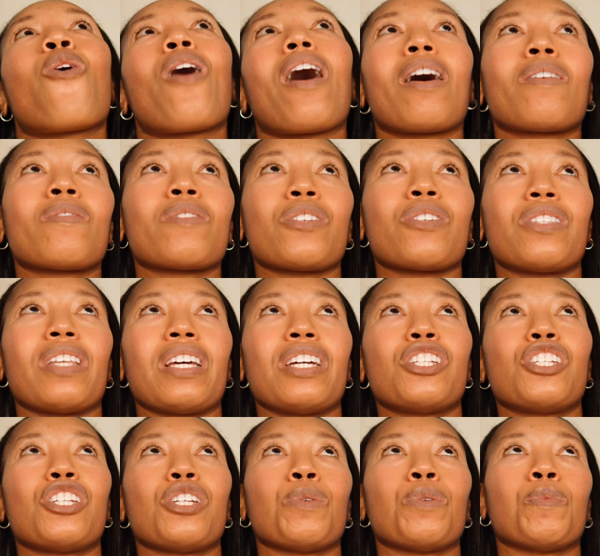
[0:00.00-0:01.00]

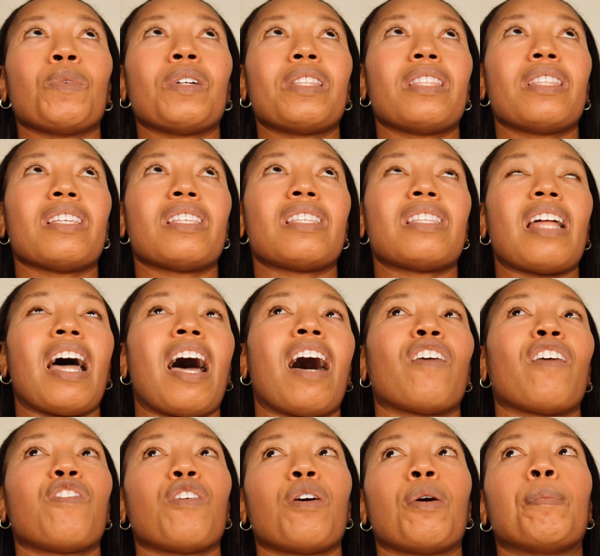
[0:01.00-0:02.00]
conversation with the
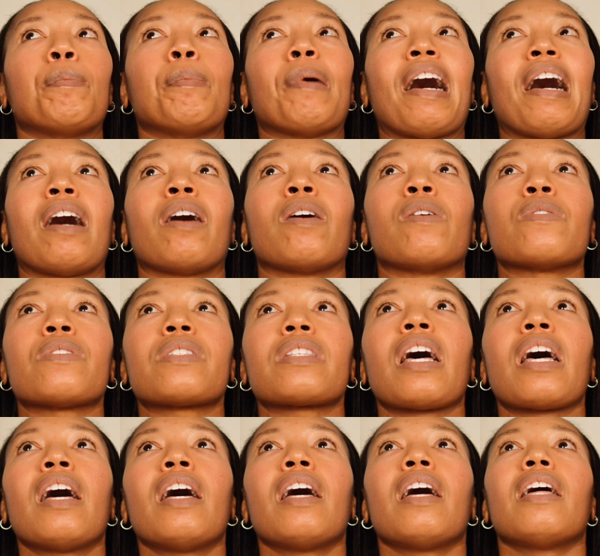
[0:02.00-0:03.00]
staff about
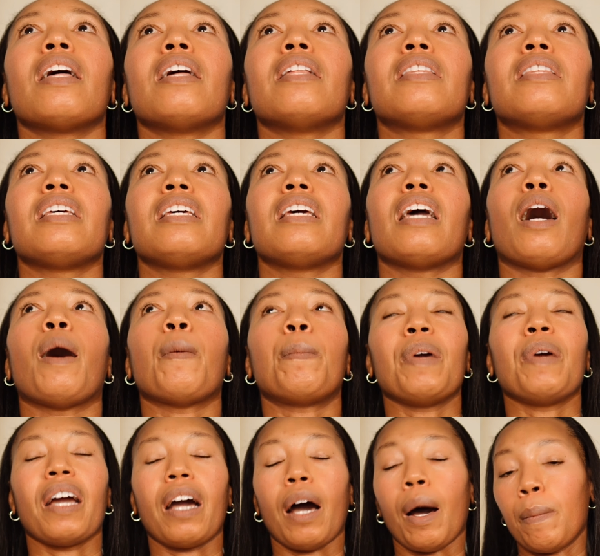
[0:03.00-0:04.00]
the up
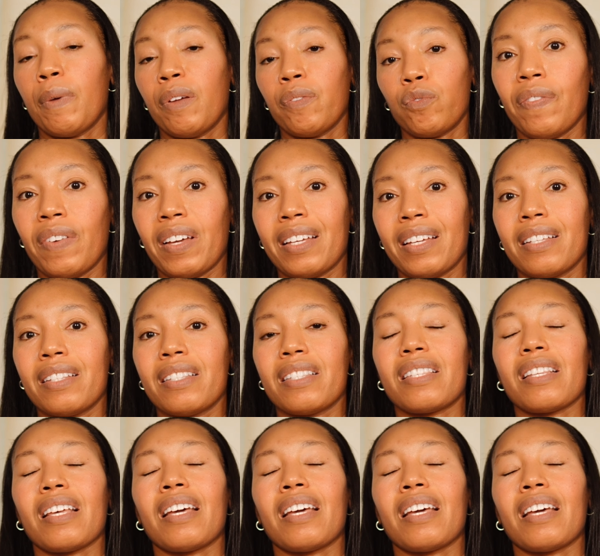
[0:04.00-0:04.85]
and coming events.